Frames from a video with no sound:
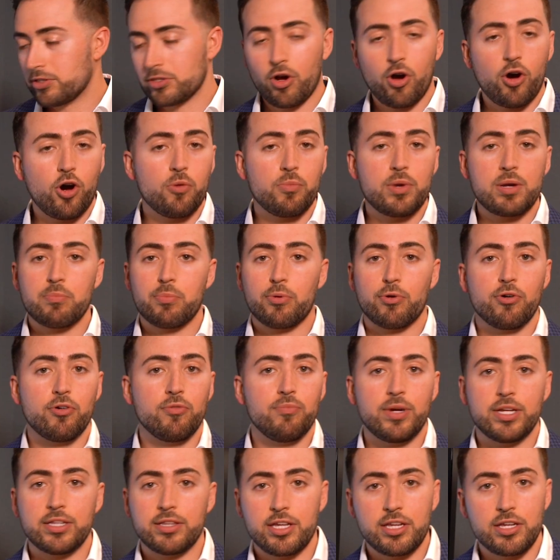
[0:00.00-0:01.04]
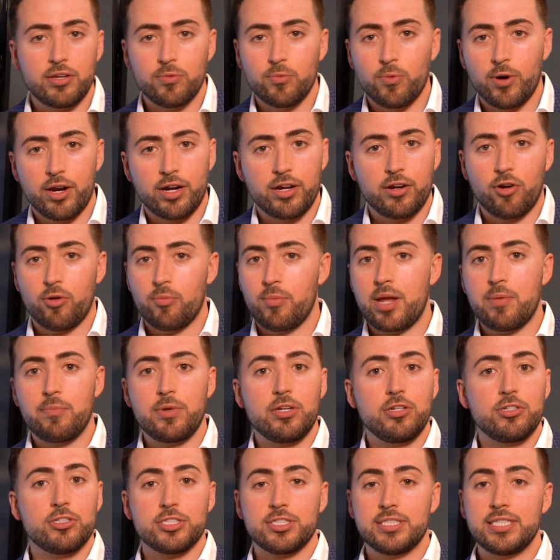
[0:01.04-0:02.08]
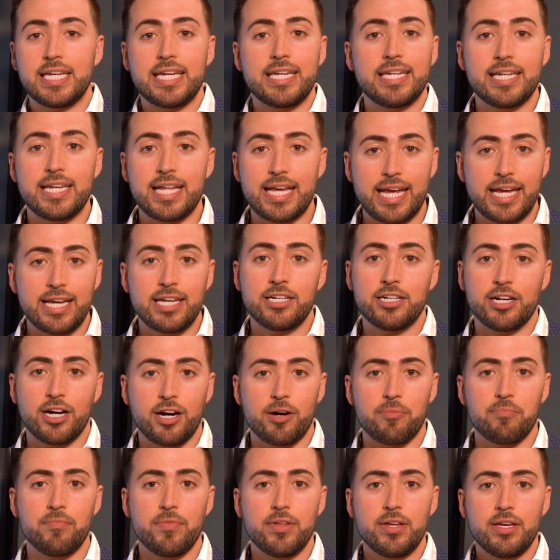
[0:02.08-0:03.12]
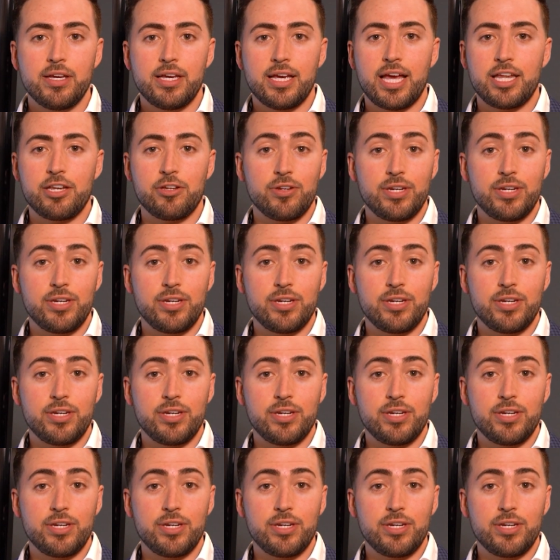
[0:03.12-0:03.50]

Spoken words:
a home improvement that you wanted, or maybe you just needed income and